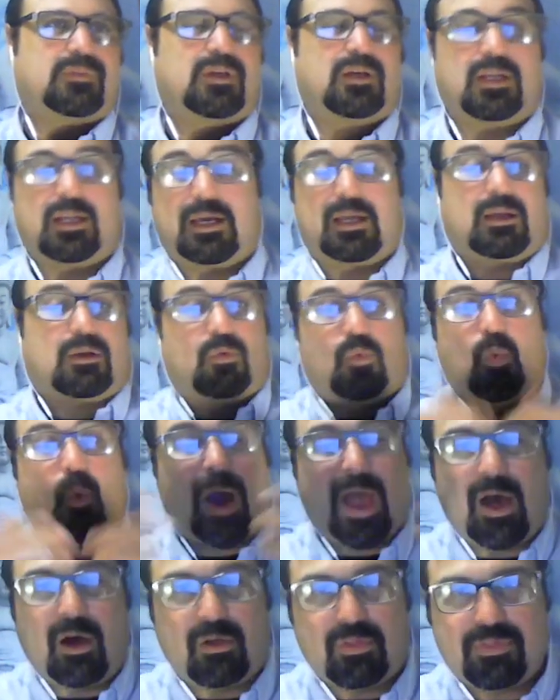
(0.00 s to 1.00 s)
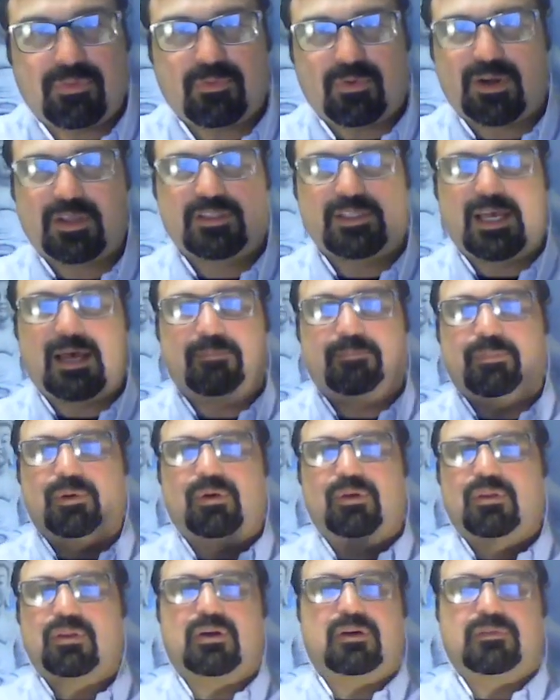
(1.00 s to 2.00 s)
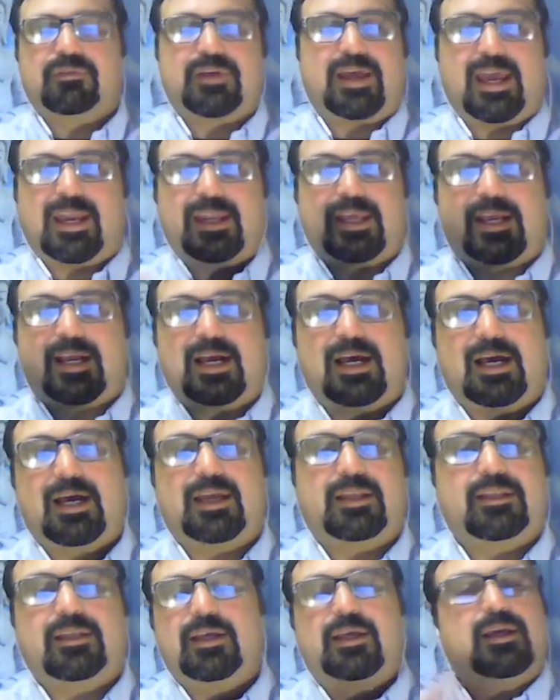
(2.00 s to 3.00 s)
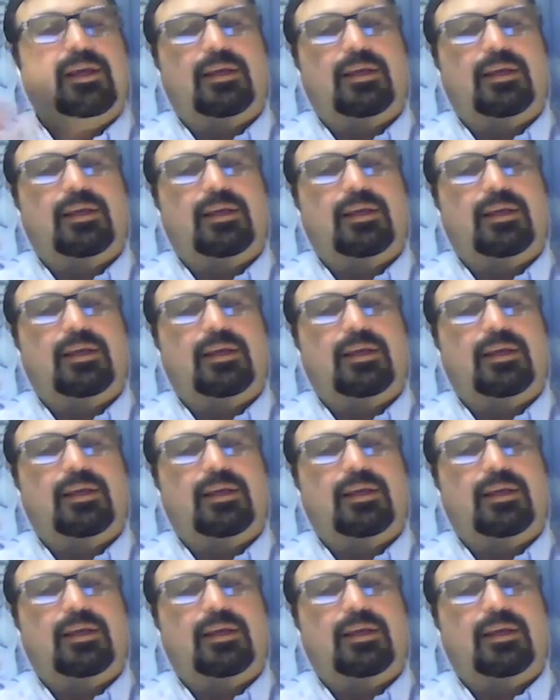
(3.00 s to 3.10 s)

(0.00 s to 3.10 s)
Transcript: like wealth, for example, of any kind.